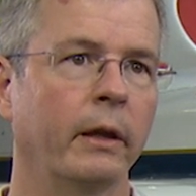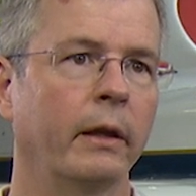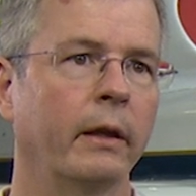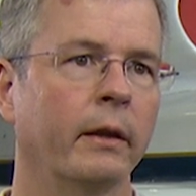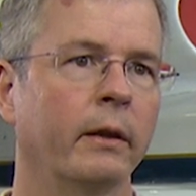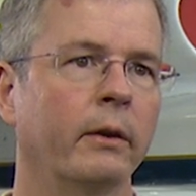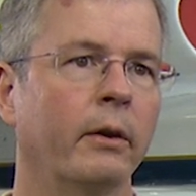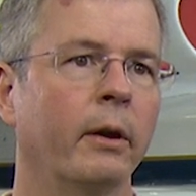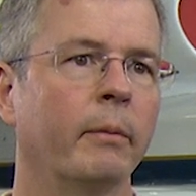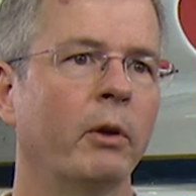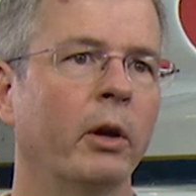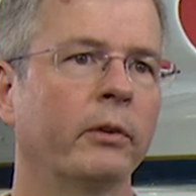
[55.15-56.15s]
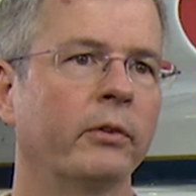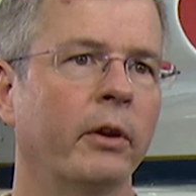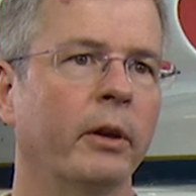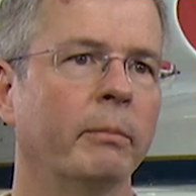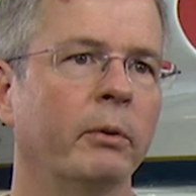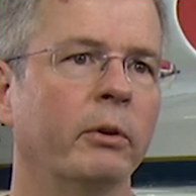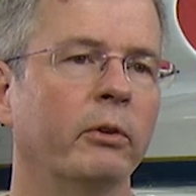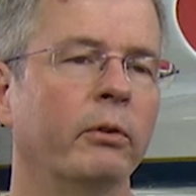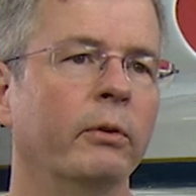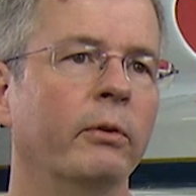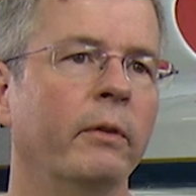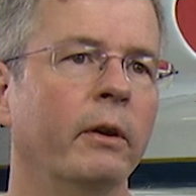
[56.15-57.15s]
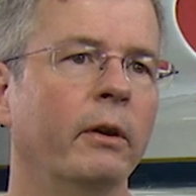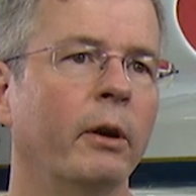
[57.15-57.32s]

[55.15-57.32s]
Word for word: and I'm on assignment to the